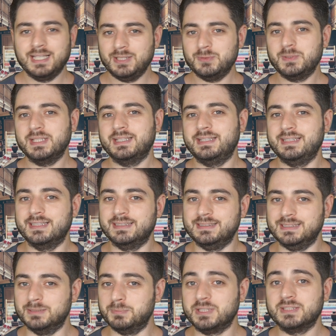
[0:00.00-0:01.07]
you get the
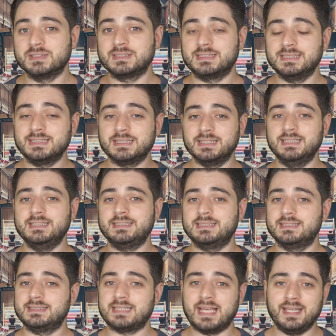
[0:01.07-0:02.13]
idea because this list
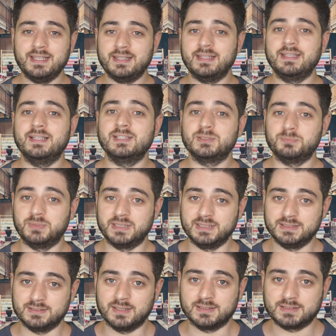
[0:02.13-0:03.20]
is anything else but
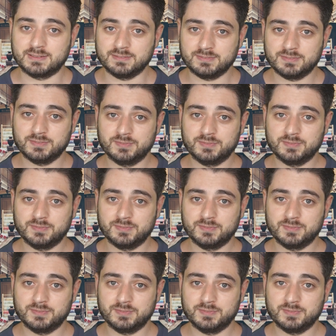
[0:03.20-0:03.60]
exhaustive.